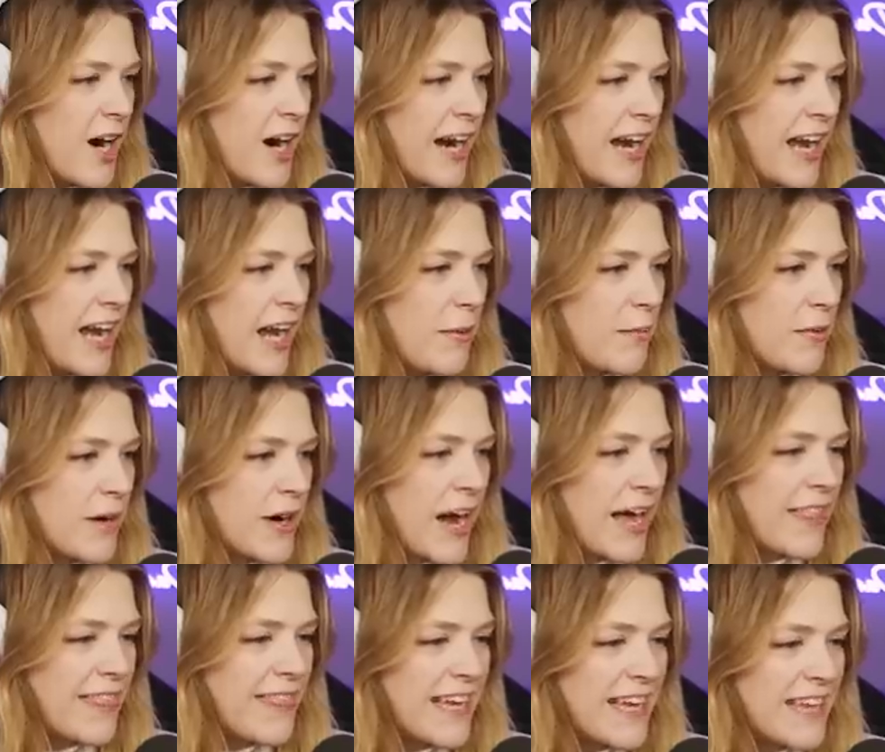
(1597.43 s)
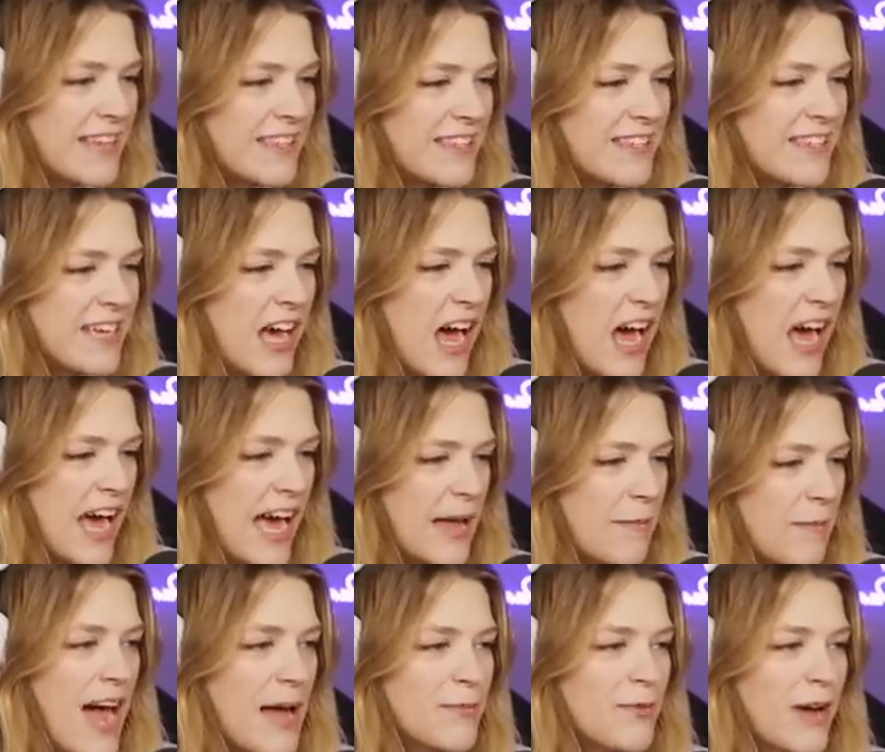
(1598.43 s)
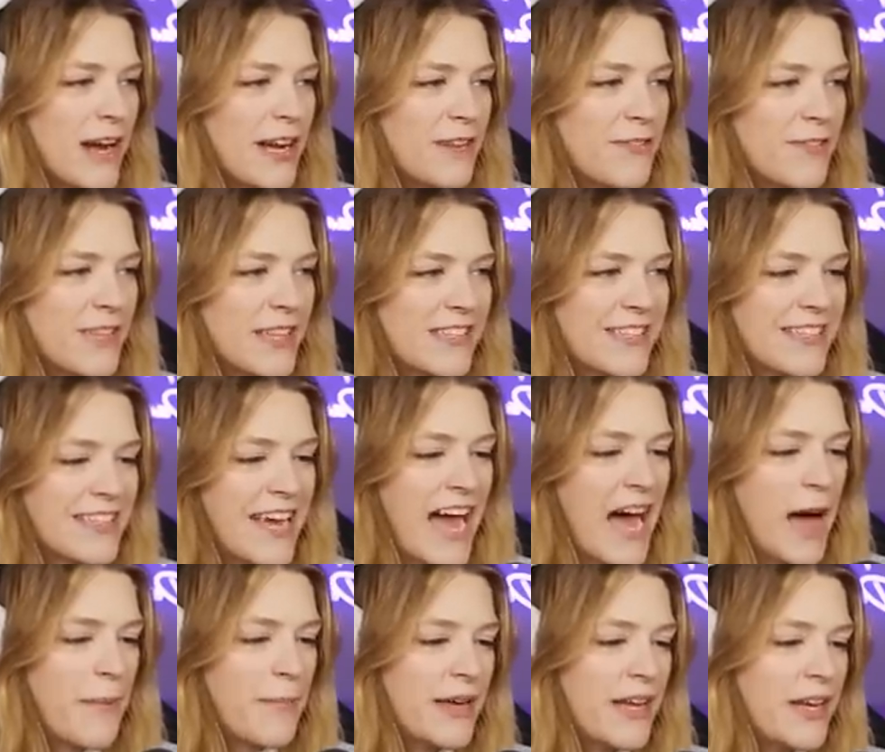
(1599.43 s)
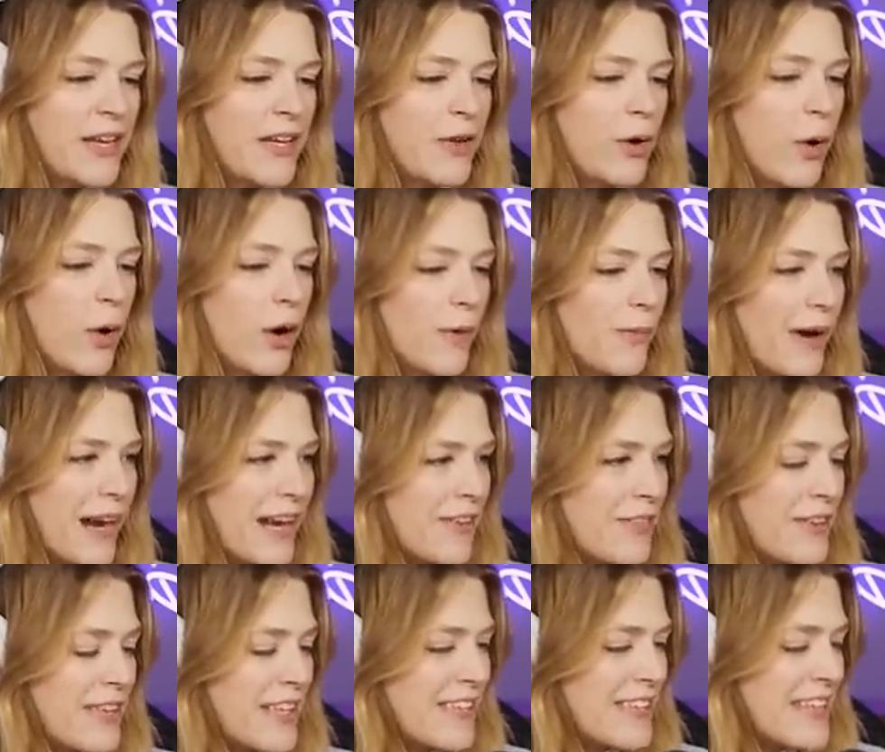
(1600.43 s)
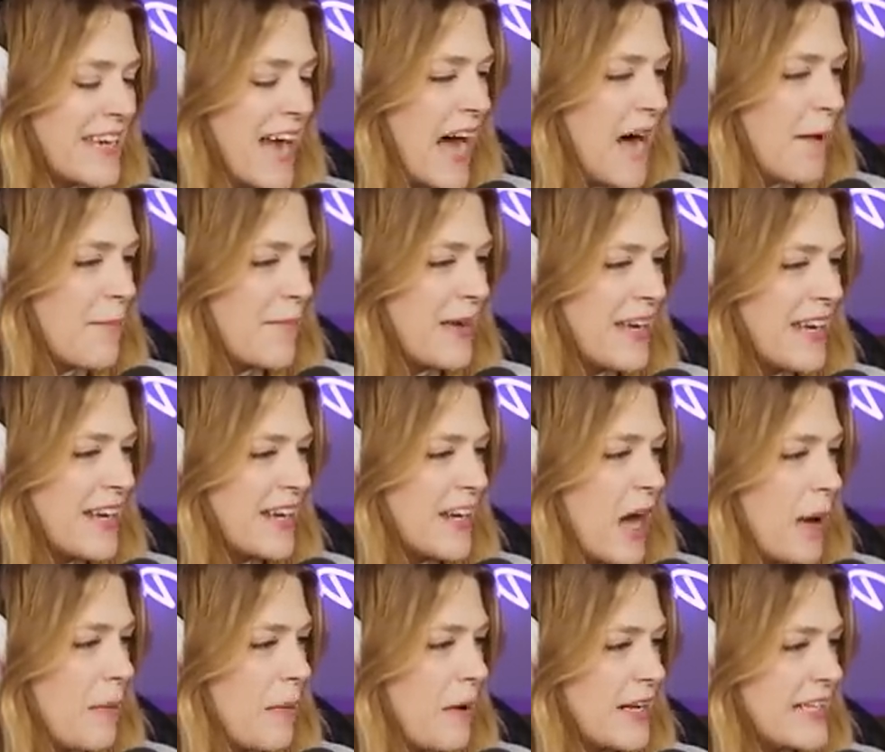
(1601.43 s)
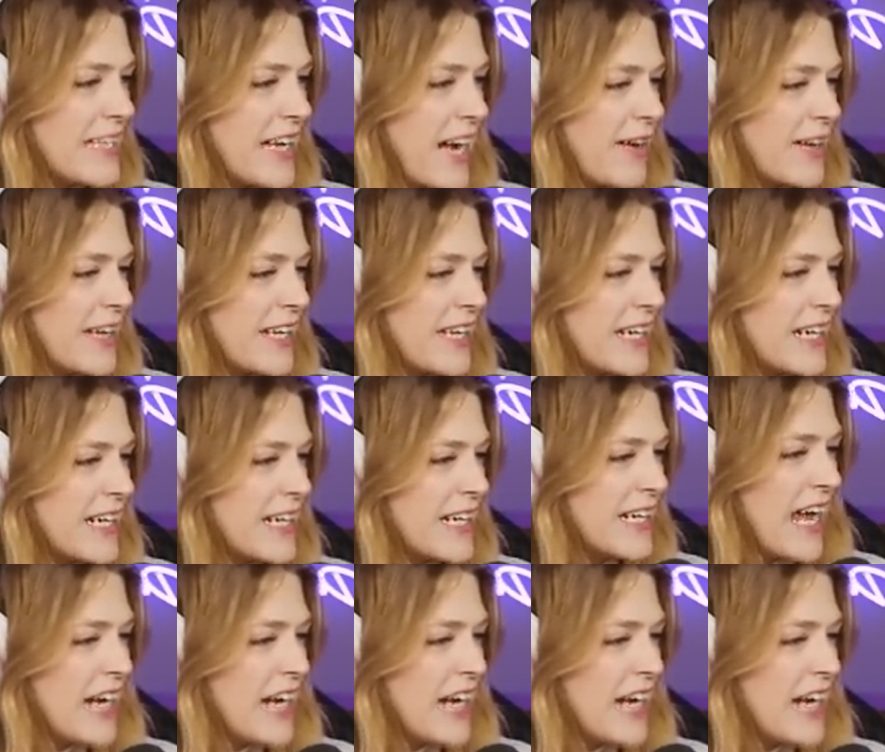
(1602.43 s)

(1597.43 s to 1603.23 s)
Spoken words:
All right, Amber, I think it's time. I'm ready for this to happen. You're ready for this to happen. Come on down here